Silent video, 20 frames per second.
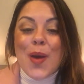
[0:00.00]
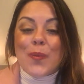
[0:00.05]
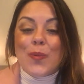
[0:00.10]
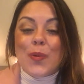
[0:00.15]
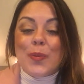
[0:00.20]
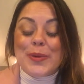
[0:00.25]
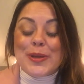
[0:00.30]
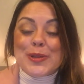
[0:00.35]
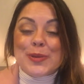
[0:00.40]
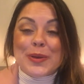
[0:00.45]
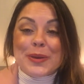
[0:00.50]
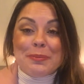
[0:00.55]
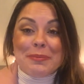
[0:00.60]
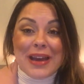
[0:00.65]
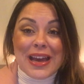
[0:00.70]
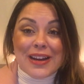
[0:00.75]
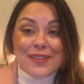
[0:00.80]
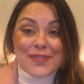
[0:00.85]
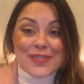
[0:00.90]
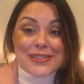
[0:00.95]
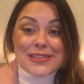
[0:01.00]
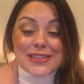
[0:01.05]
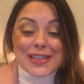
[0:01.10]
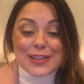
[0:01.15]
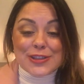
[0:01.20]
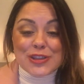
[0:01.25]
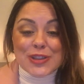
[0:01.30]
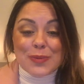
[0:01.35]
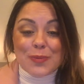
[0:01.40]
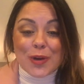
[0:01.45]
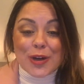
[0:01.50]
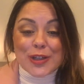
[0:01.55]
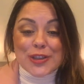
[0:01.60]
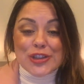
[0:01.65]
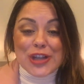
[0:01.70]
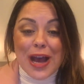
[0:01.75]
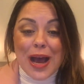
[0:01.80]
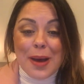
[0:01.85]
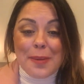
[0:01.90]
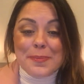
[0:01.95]
We'll be doing manifestation
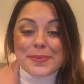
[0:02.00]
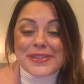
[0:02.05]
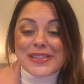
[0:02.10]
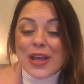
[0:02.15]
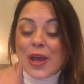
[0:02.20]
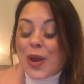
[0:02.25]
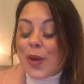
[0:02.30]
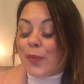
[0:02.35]
workshops.